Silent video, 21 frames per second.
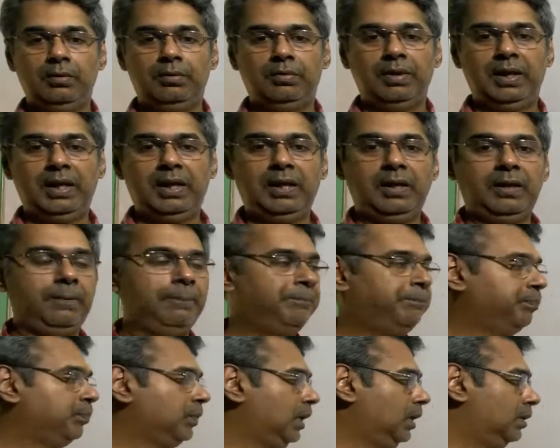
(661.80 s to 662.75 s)
where
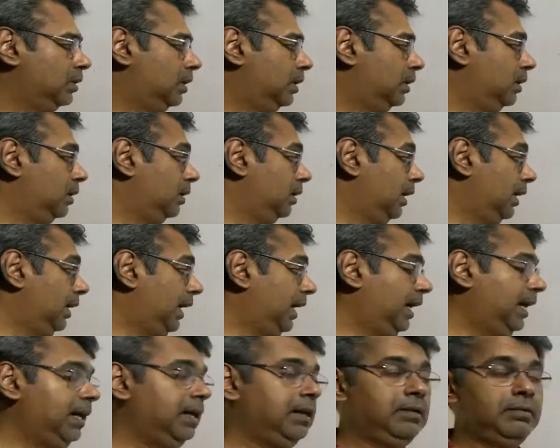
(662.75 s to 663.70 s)
the
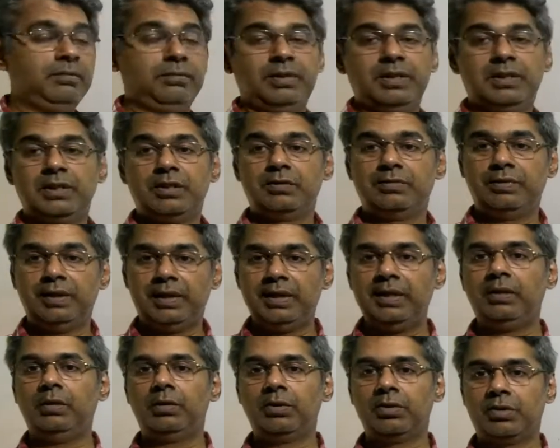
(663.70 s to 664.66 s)
air which is
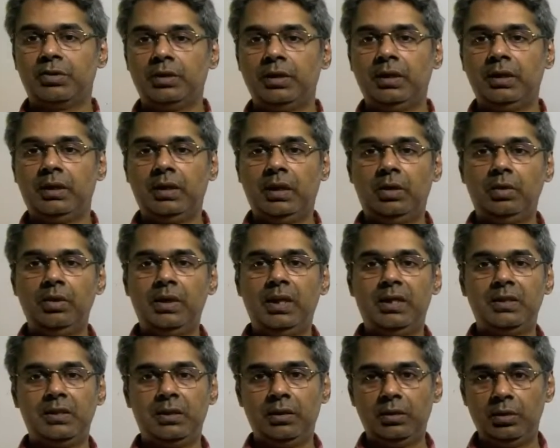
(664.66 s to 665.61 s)
very close to the ground
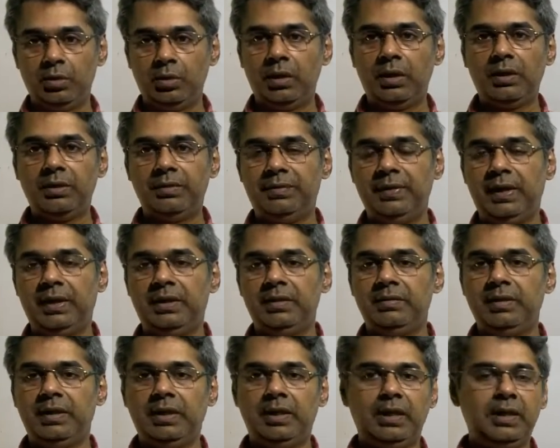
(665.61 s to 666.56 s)
has a lower
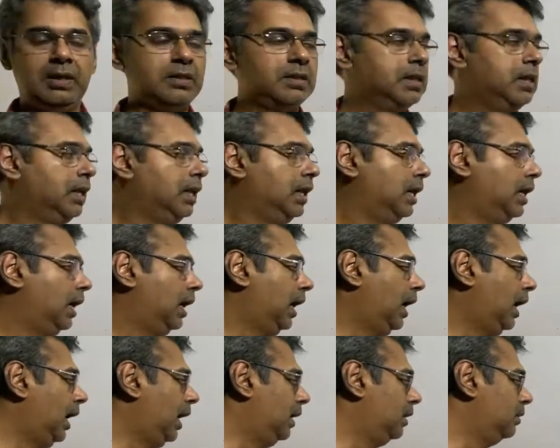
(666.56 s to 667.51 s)
refractive index,
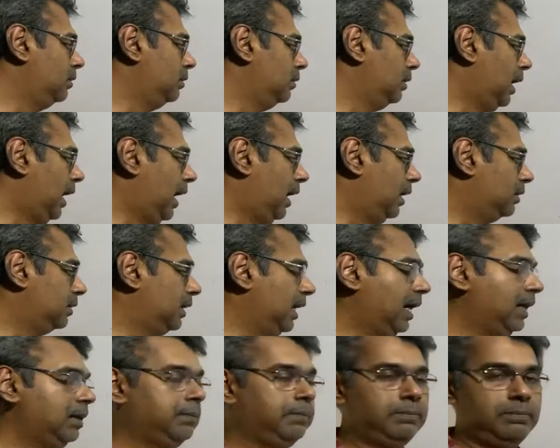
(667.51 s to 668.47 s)
and at
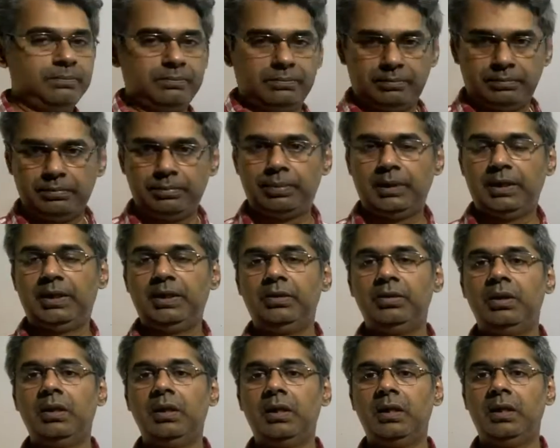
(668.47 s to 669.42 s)
that
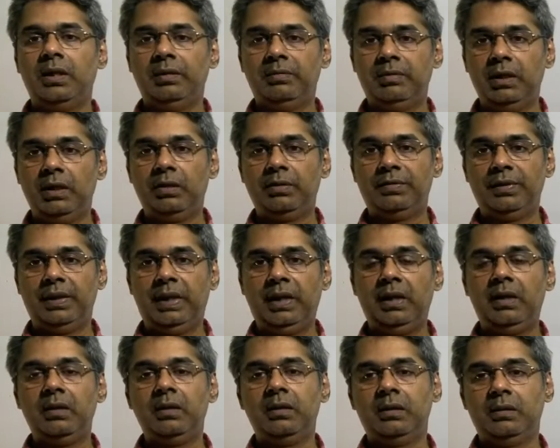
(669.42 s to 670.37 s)
particular level of
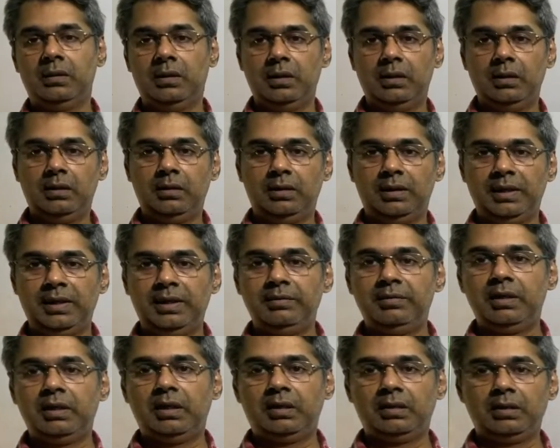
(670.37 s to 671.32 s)
air the ray
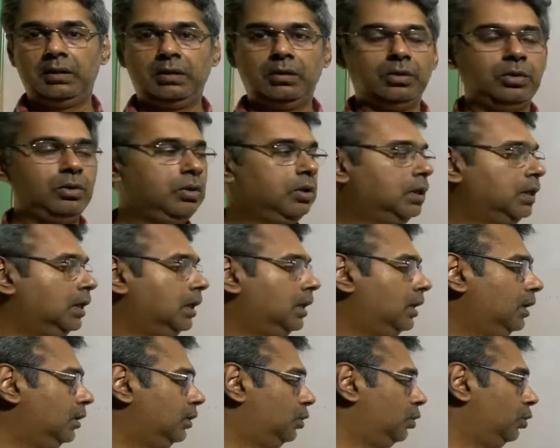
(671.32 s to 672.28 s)
will undergo
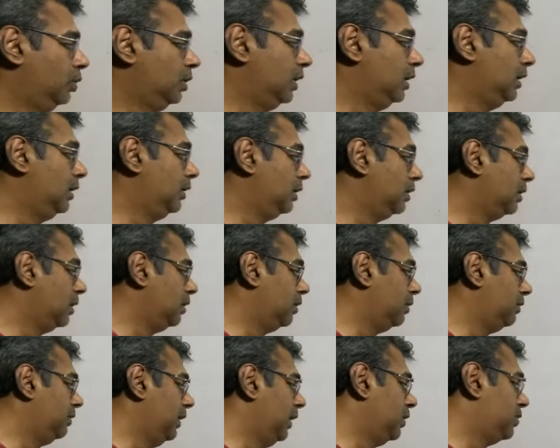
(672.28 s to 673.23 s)
total internal
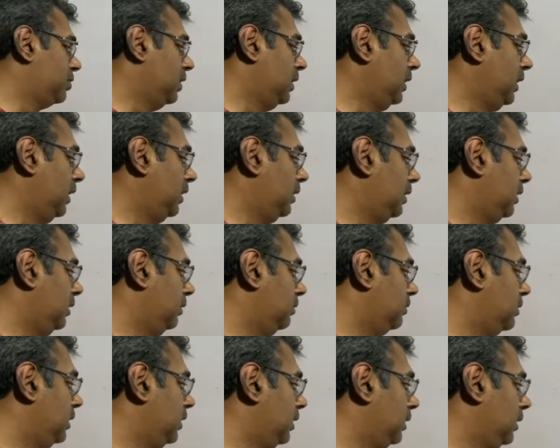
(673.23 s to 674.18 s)
reflection and
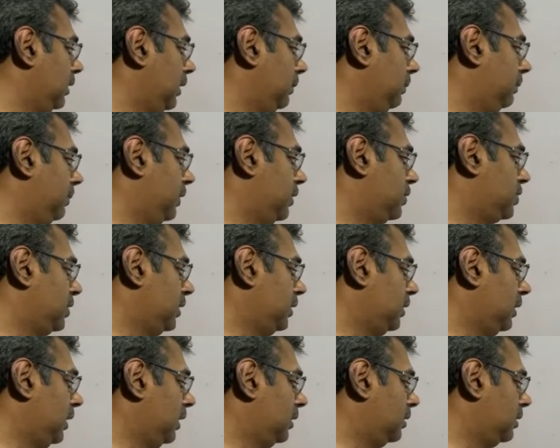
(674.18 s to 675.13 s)
give the
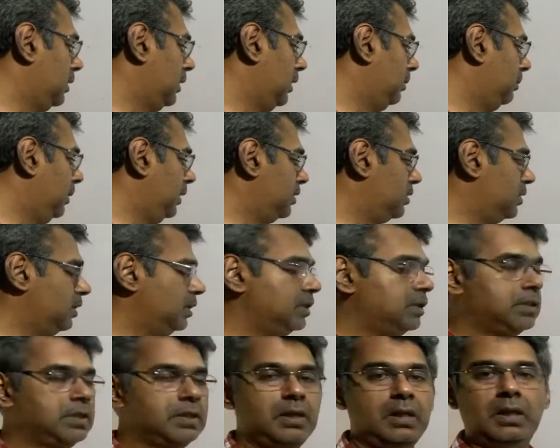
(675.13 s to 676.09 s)
impression that the image
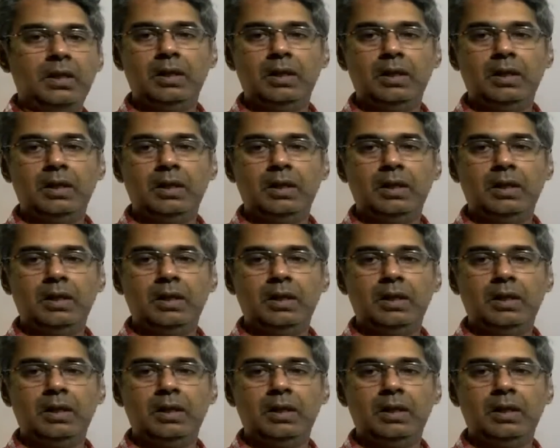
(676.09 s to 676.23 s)
is